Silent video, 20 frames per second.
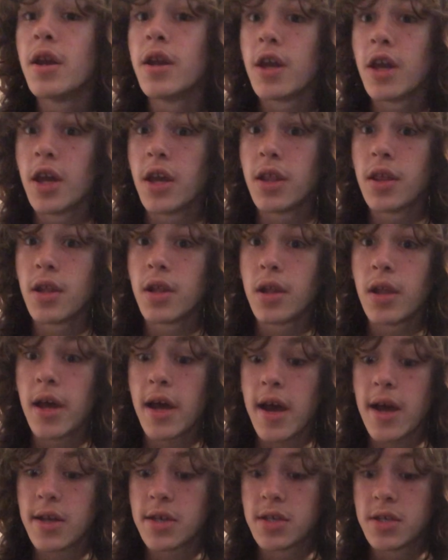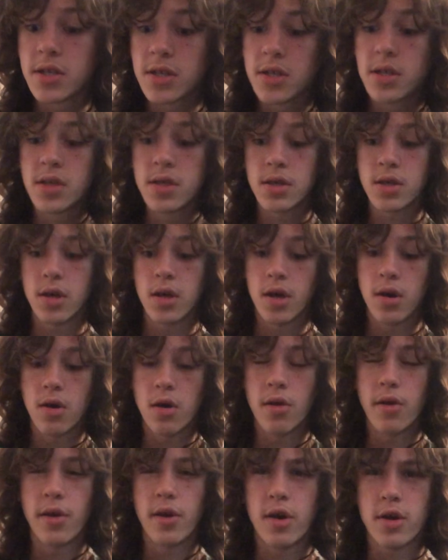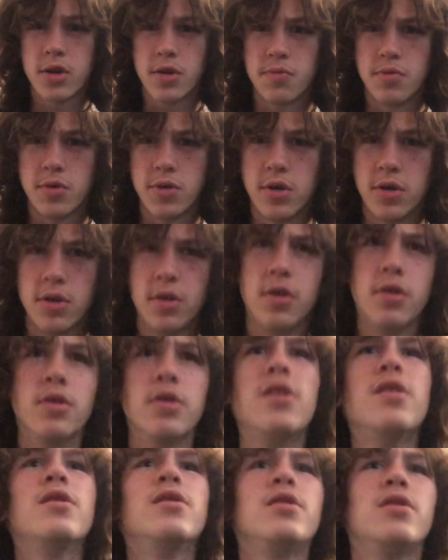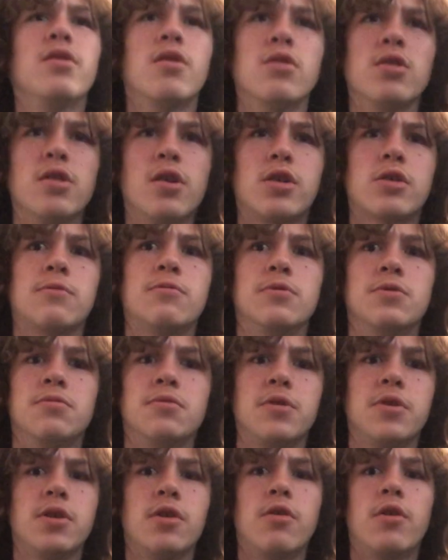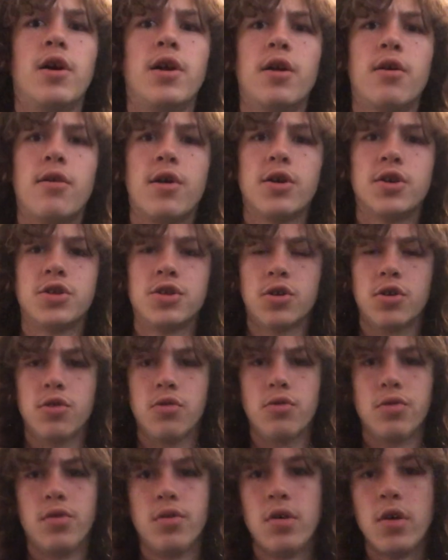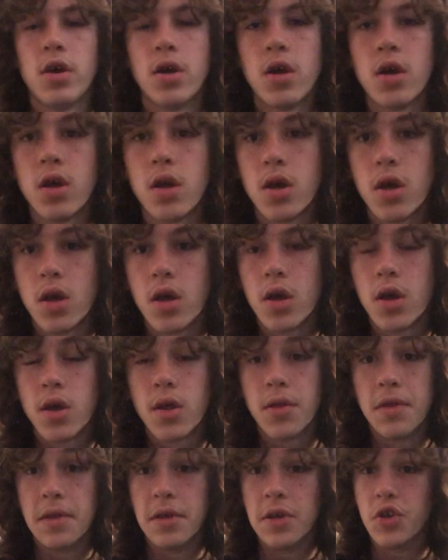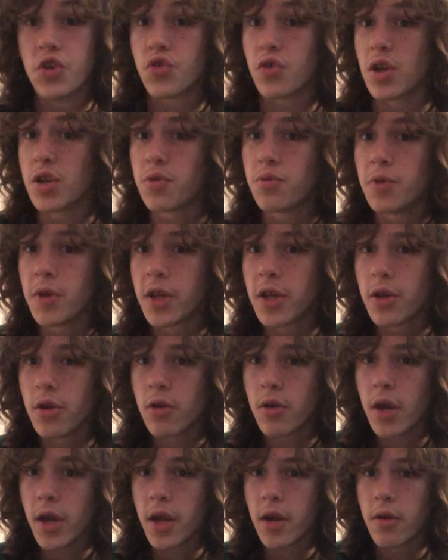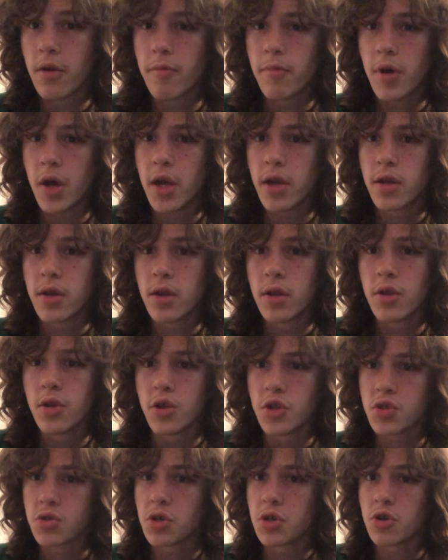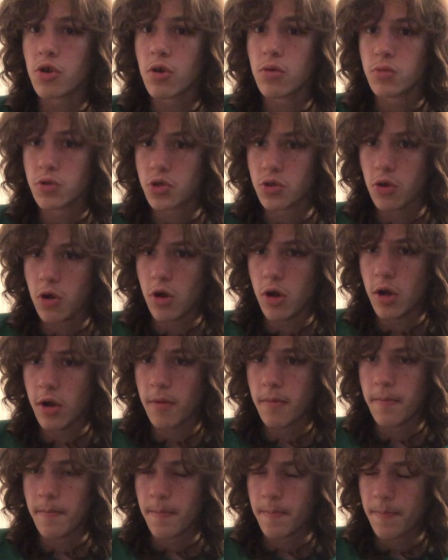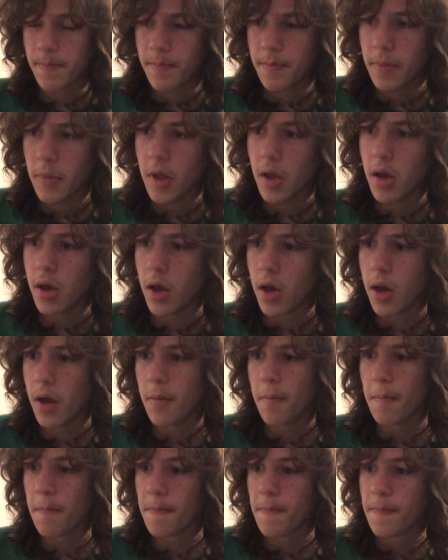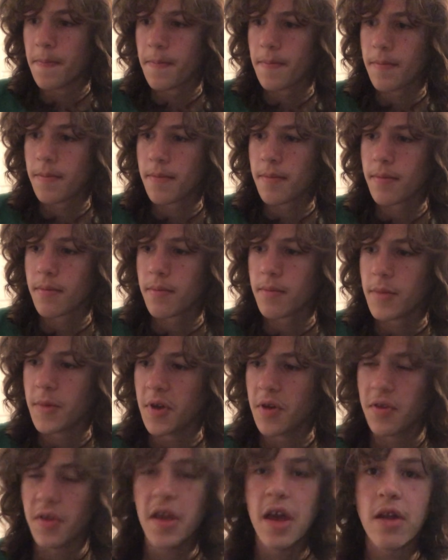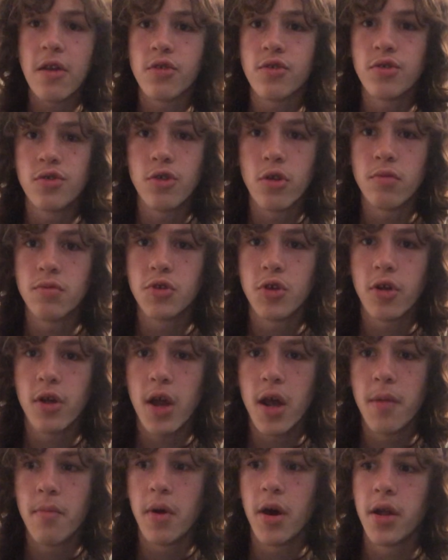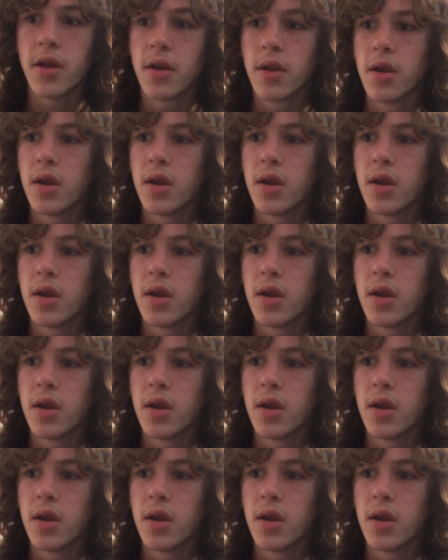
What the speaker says: in the last Ollie Octopus, in the Ollie Octopus video, I know I showed the Stretch figure I had bought, the Stretch Armstrong. You know, the Kenner Stretch Armstrong I had bought.